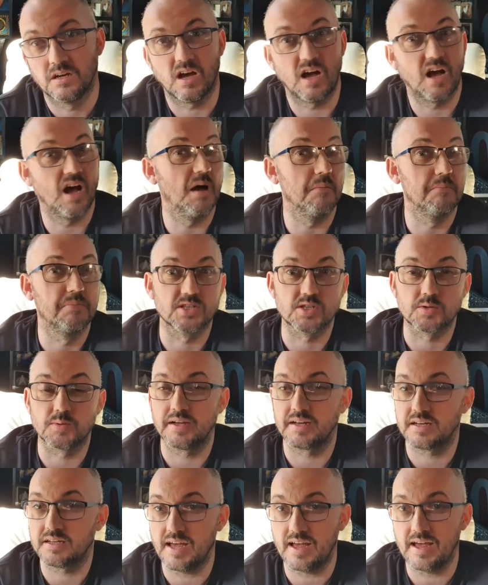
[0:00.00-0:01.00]
Uh,
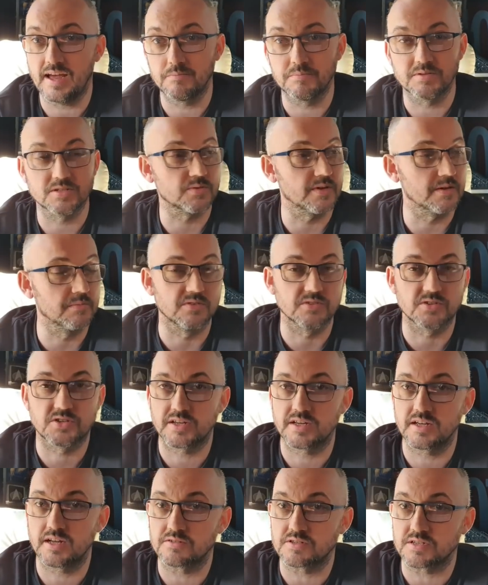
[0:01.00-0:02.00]
between that and between what
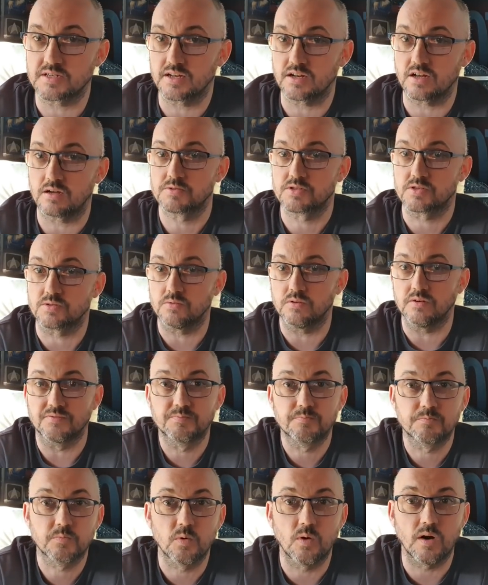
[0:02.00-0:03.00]
Gio said, I'm sort of
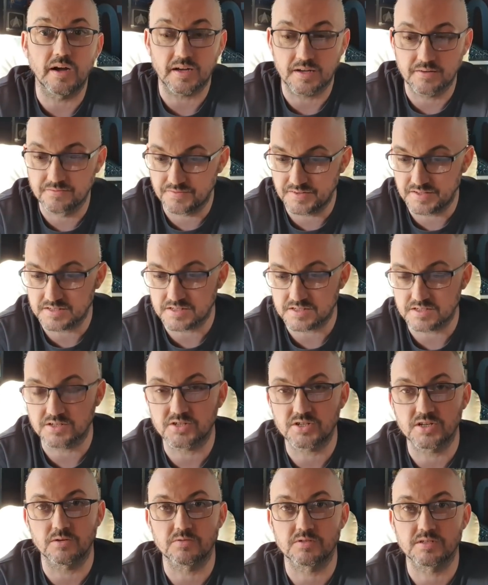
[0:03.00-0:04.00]
quite convinced that
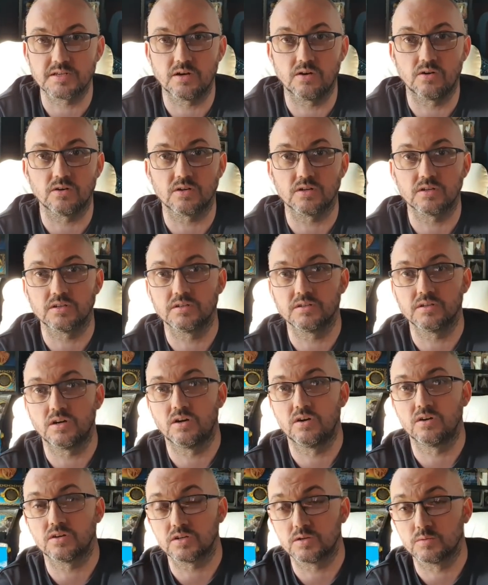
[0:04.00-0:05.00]
Chelsea aren't gonna
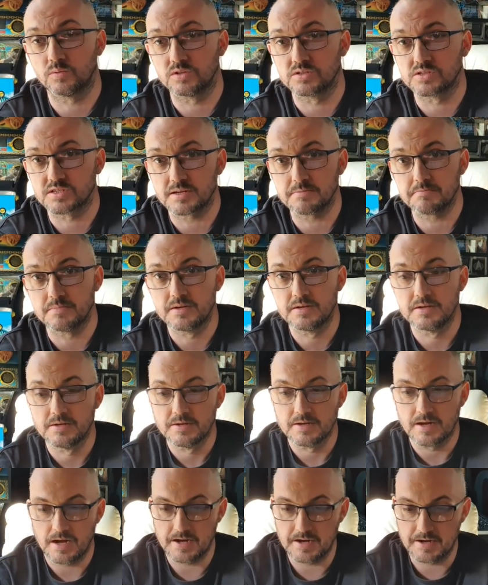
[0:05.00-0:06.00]
aren't gonna want him.
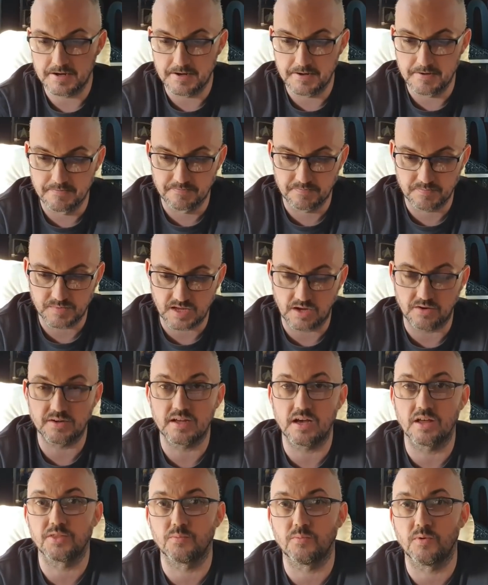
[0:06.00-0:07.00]
Um, the only
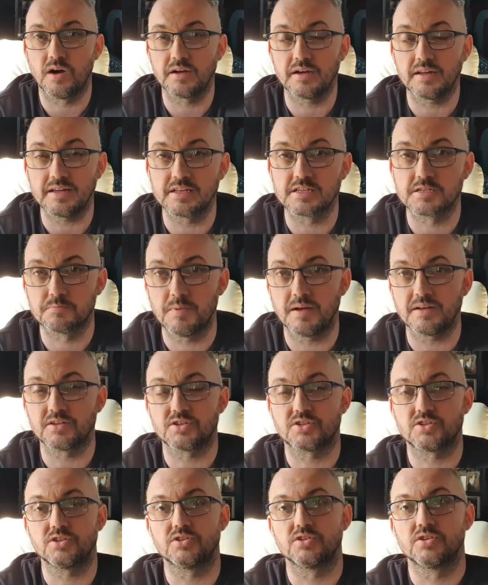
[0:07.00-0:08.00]
other one is
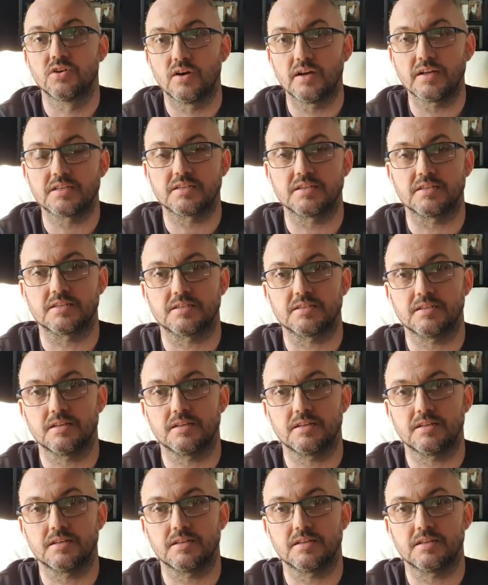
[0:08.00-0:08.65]
Manchester United.